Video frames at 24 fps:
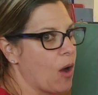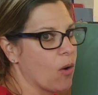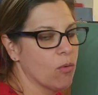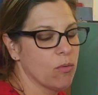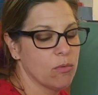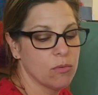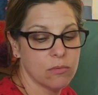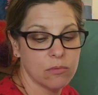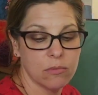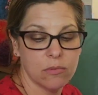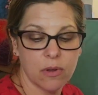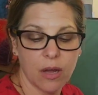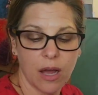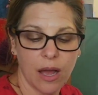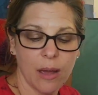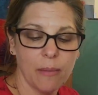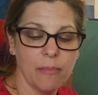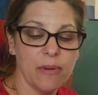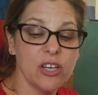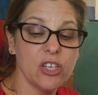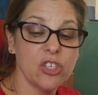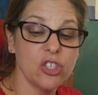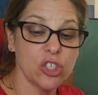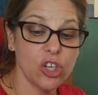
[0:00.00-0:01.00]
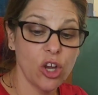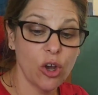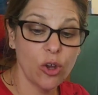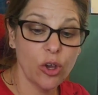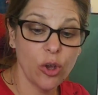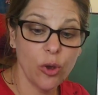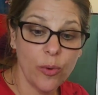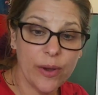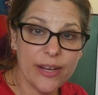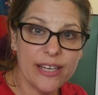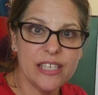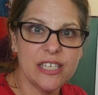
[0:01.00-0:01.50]
I'm going to show
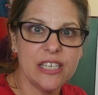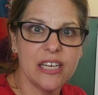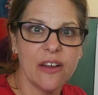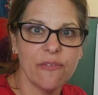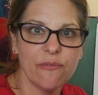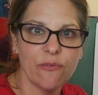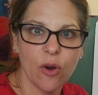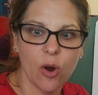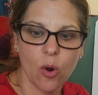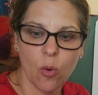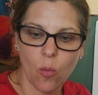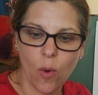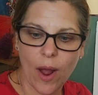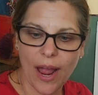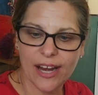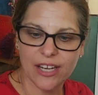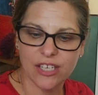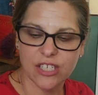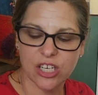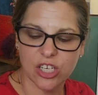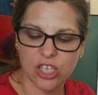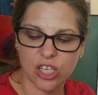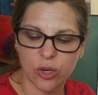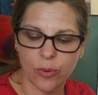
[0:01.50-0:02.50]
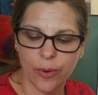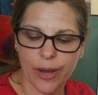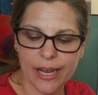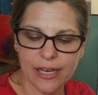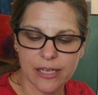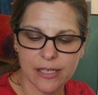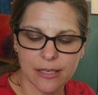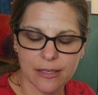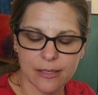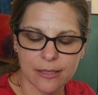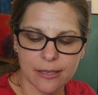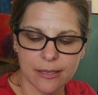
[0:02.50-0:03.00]
you a different way to do
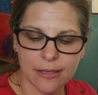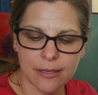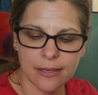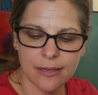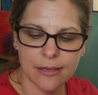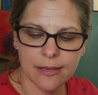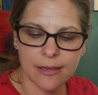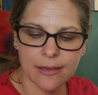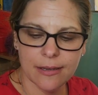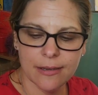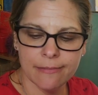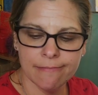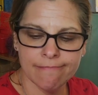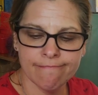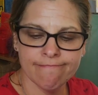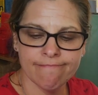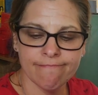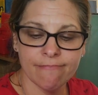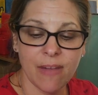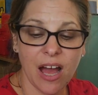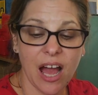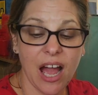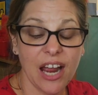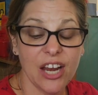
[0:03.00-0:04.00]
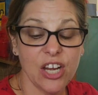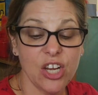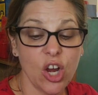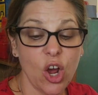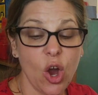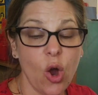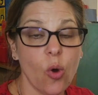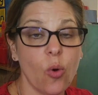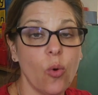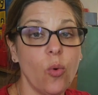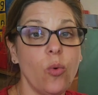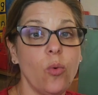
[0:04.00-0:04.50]
it. I
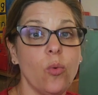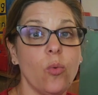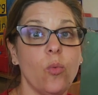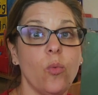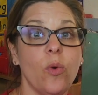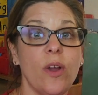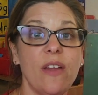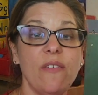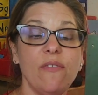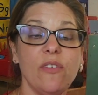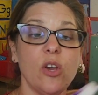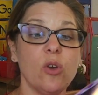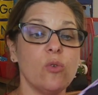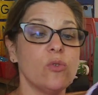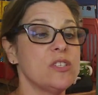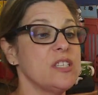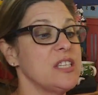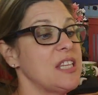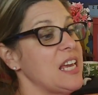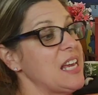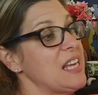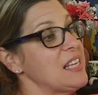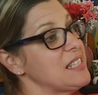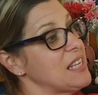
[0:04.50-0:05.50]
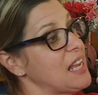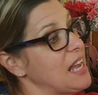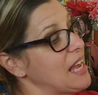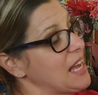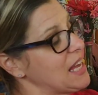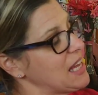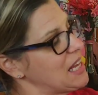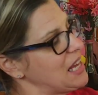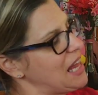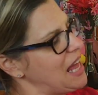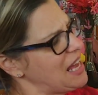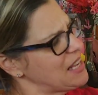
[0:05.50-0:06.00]
know we've used these in
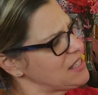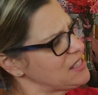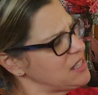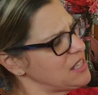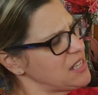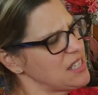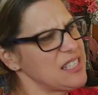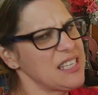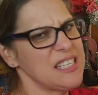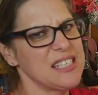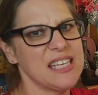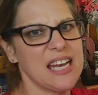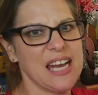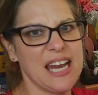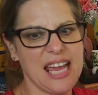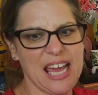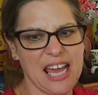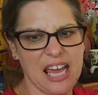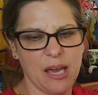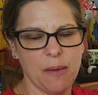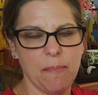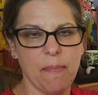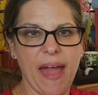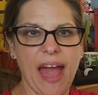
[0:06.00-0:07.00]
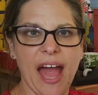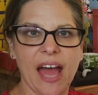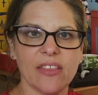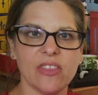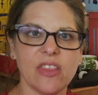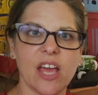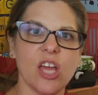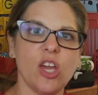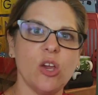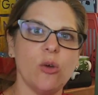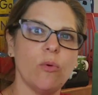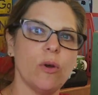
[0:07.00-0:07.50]
class. This is an ink pad
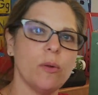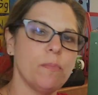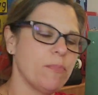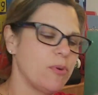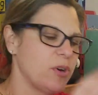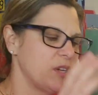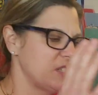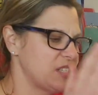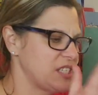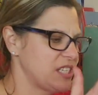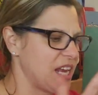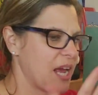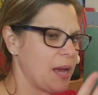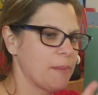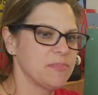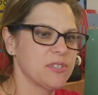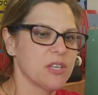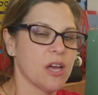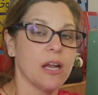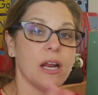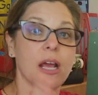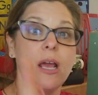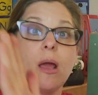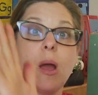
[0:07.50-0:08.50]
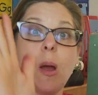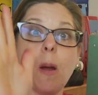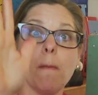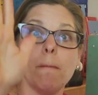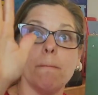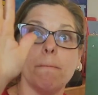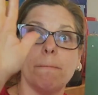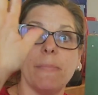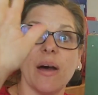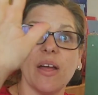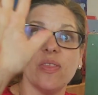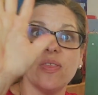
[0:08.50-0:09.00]
that you would put stamps on it.
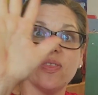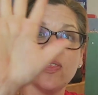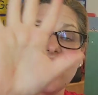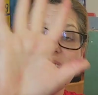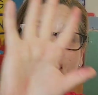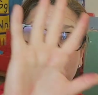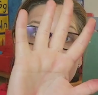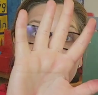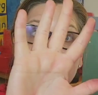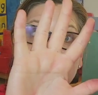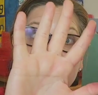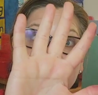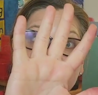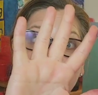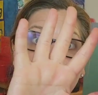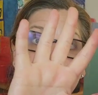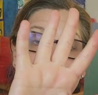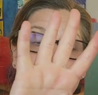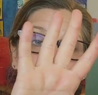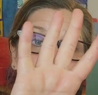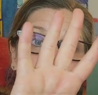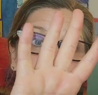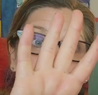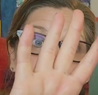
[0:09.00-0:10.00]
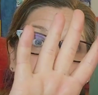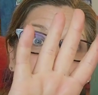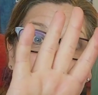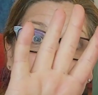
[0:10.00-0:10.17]
But this is going to be my